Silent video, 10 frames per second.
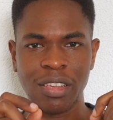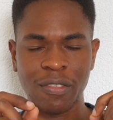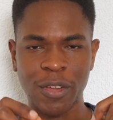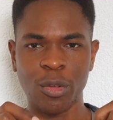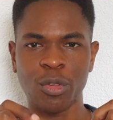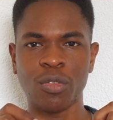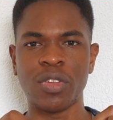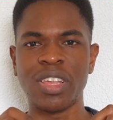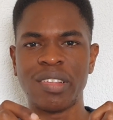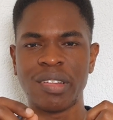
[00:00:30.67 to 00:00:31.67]

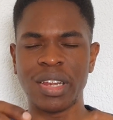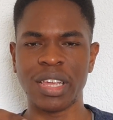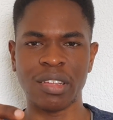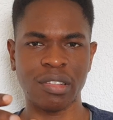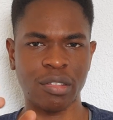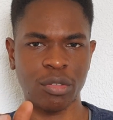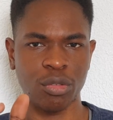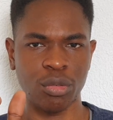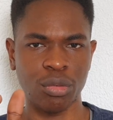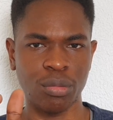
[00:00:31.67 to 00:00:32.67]
philosophy is linked
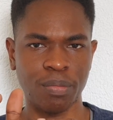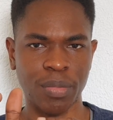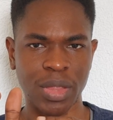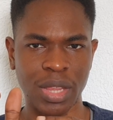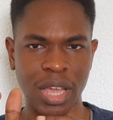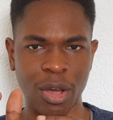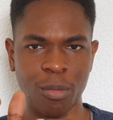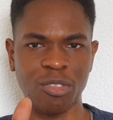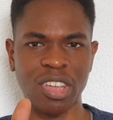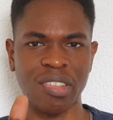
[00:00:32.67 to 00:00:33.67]
to the
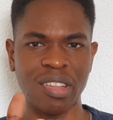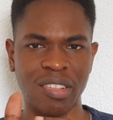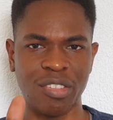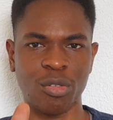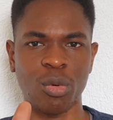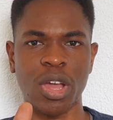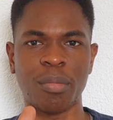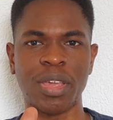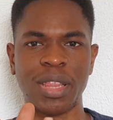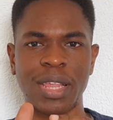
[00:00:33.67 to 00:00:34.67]
object they
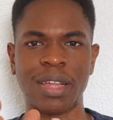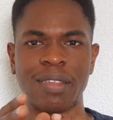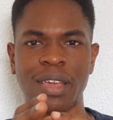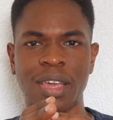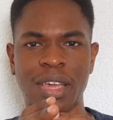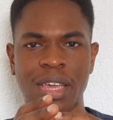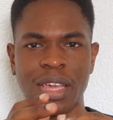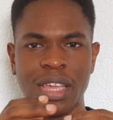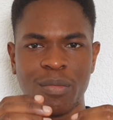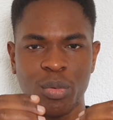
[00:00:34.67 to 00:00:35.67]
describe, in that
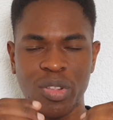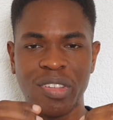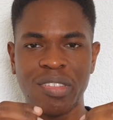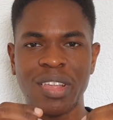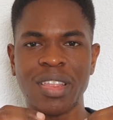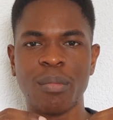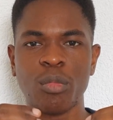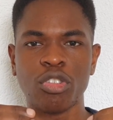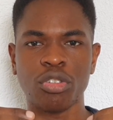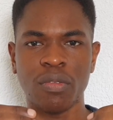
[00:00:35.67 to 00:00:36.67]
it predicts that the
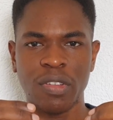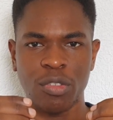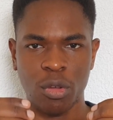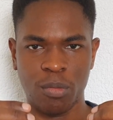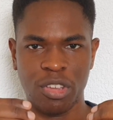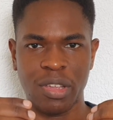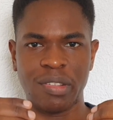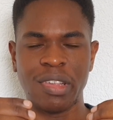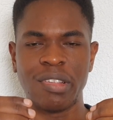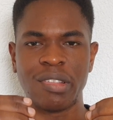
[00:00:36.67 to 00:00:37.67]
motion of these
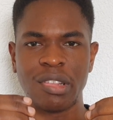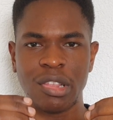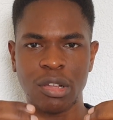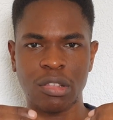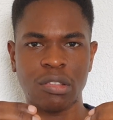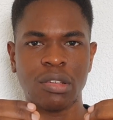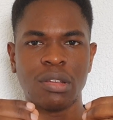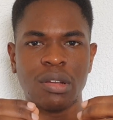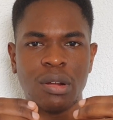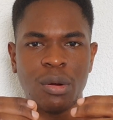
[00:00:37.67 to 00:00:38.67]
objects is not
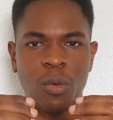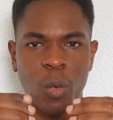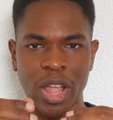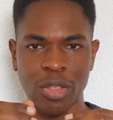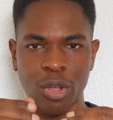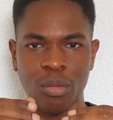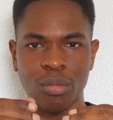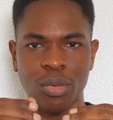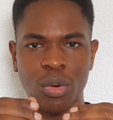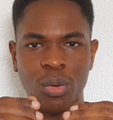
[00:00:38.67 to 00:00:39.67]

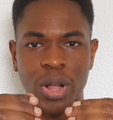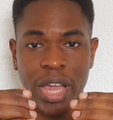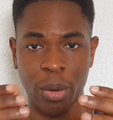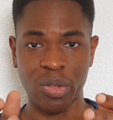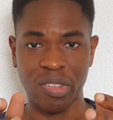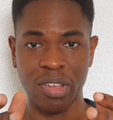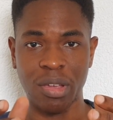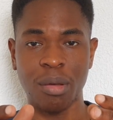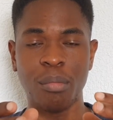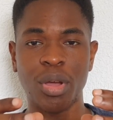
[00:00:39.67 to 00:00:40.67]
random or
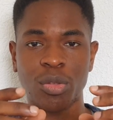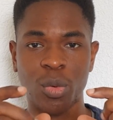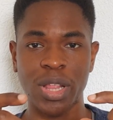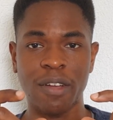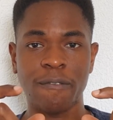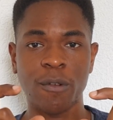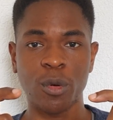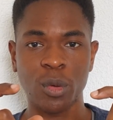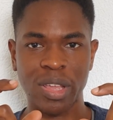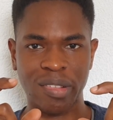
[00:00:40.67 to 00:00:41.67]
chaotic, but rather
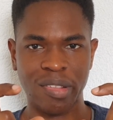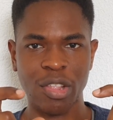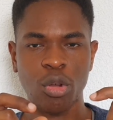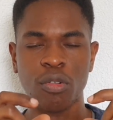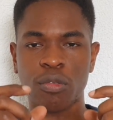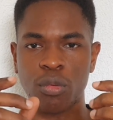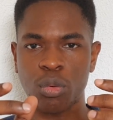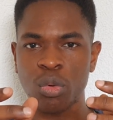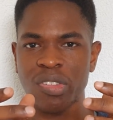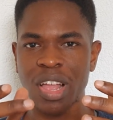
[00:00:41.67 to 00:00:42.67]
follow a set of
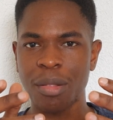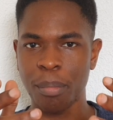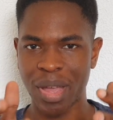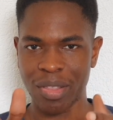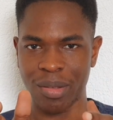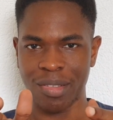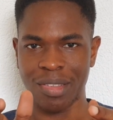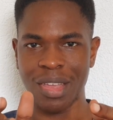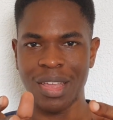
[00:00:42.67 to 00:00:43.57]
rules and patterns